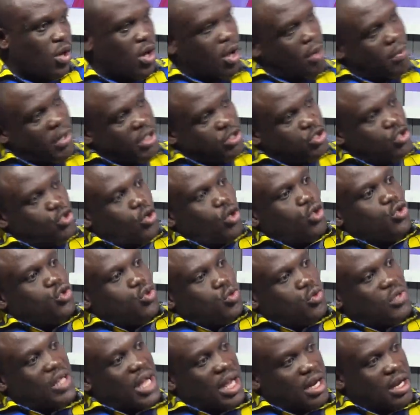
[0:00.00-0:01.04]
Okay. But you don't
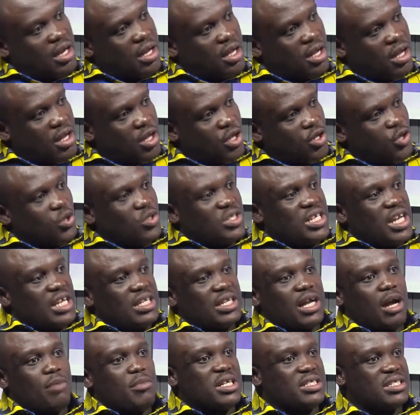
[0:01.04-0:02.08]
do that. You
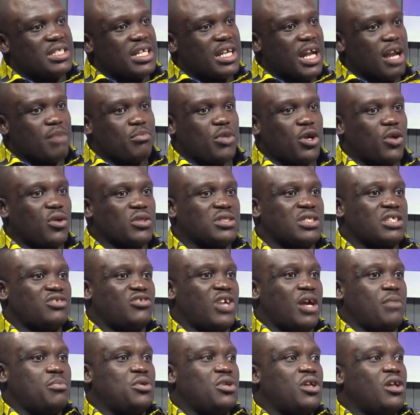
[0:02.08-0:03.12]
then come and say that because the
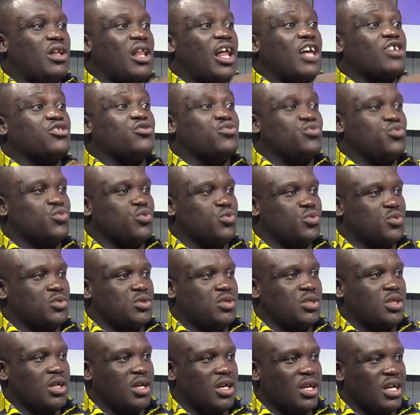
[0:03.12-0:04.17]
tribunal has
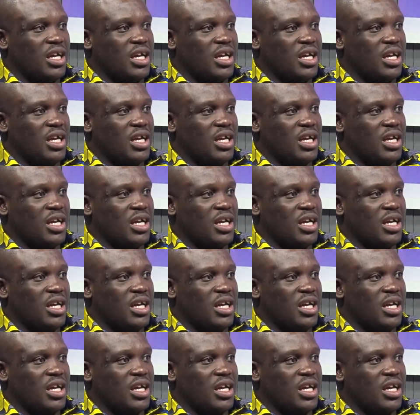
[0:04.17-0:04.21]
ruled